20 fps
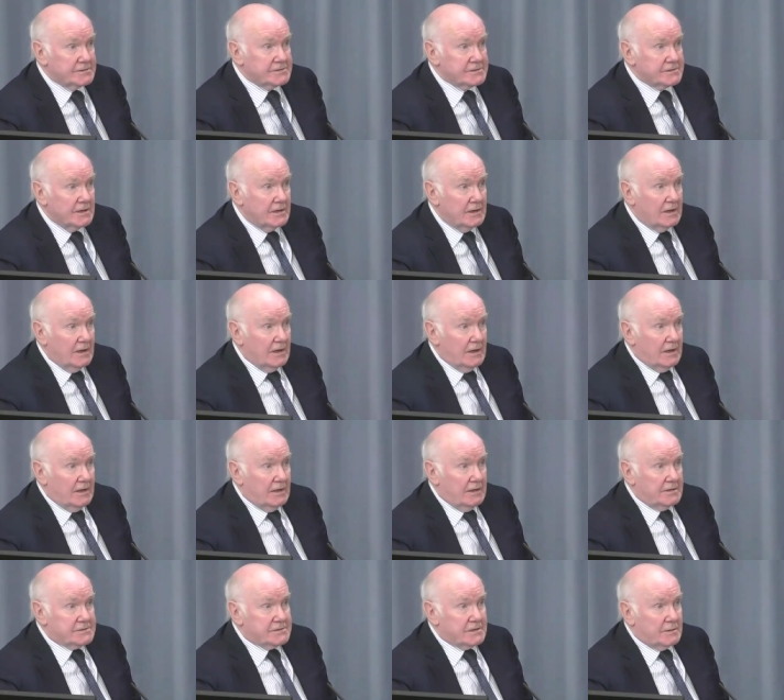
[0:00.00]
It's,
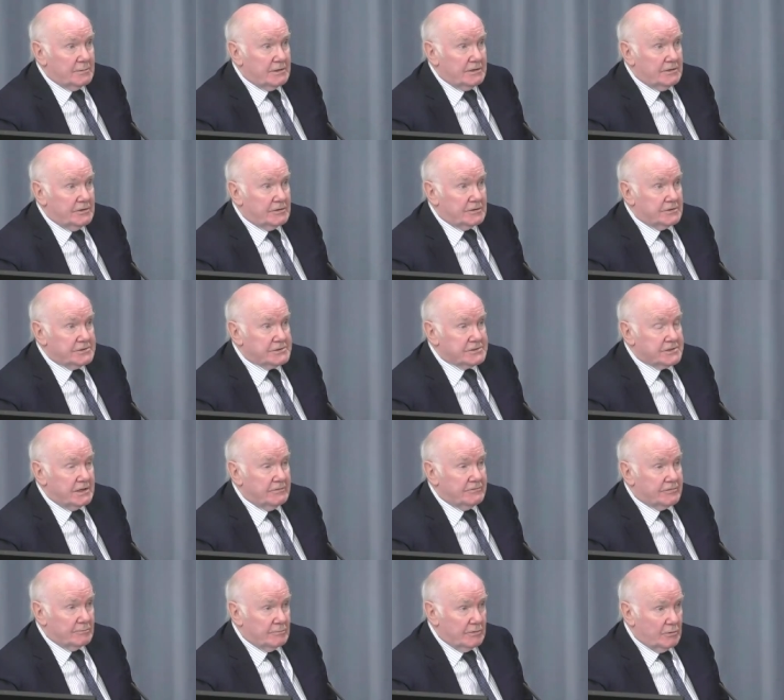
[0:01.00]
it's I mean, you can
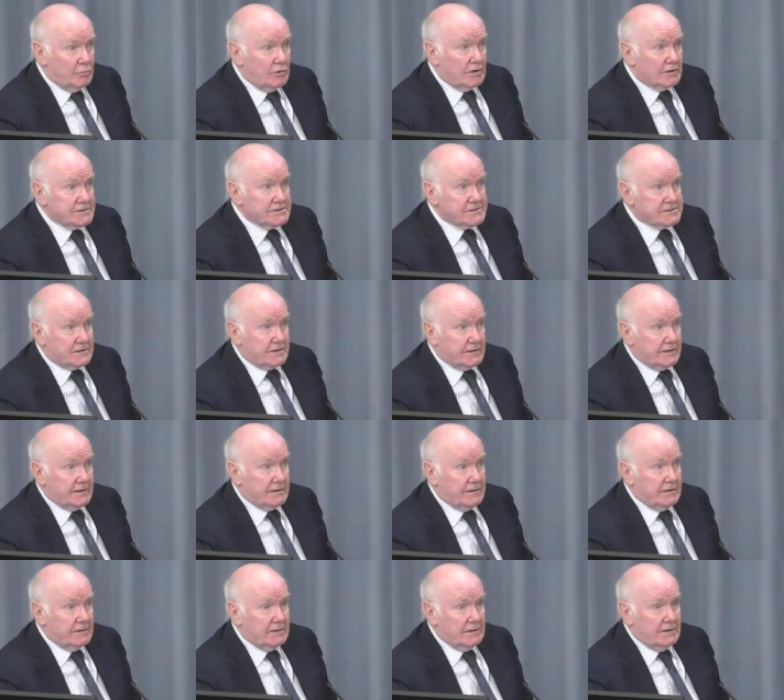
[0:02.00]
see from the words in
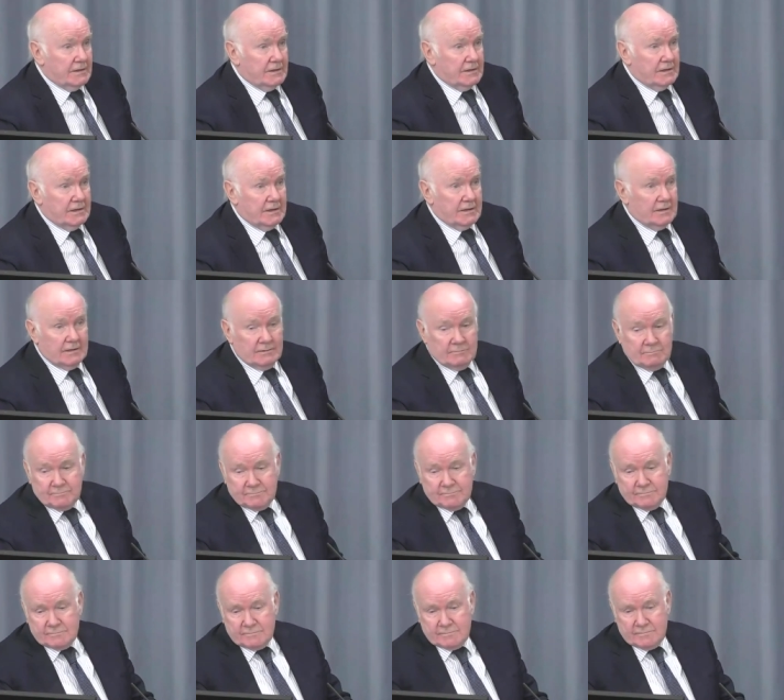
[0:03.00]
it,
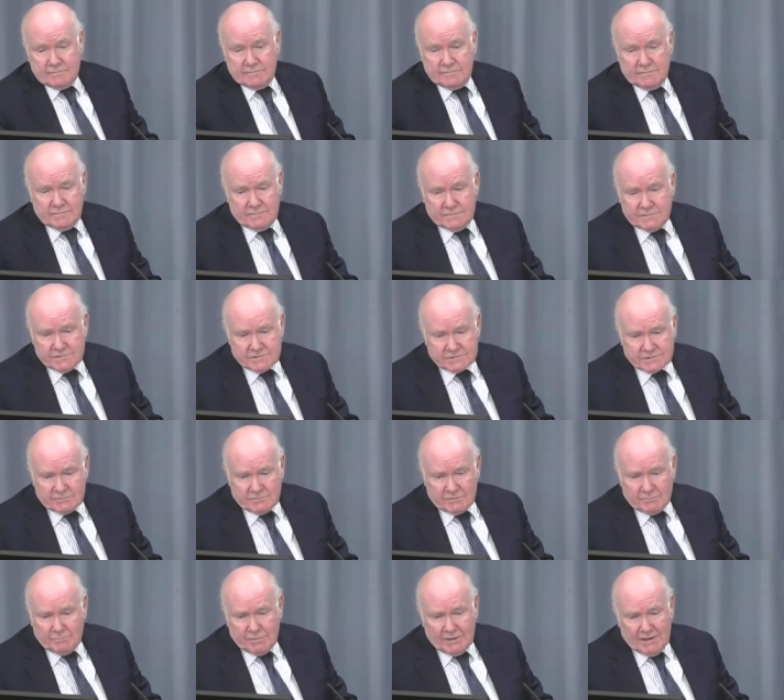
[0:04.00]
um, just
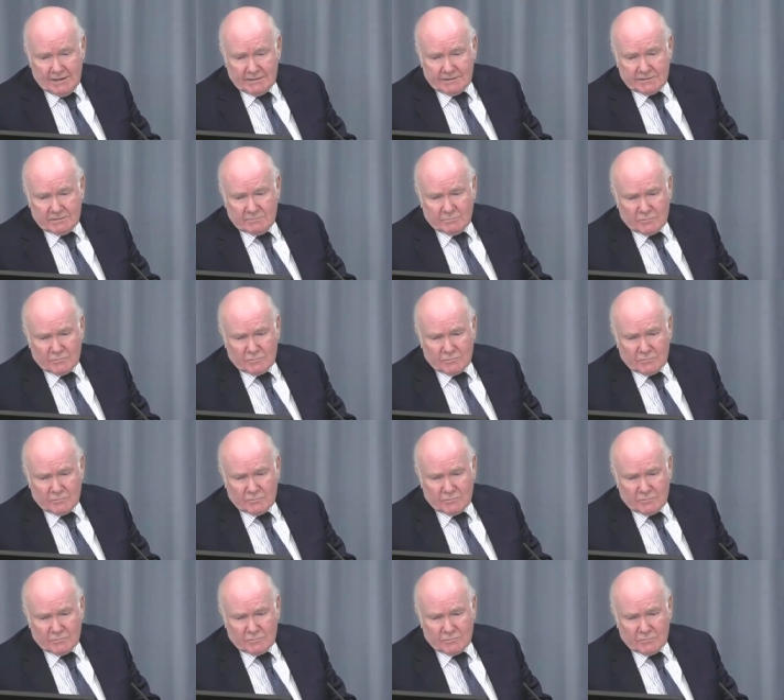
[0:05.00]
going back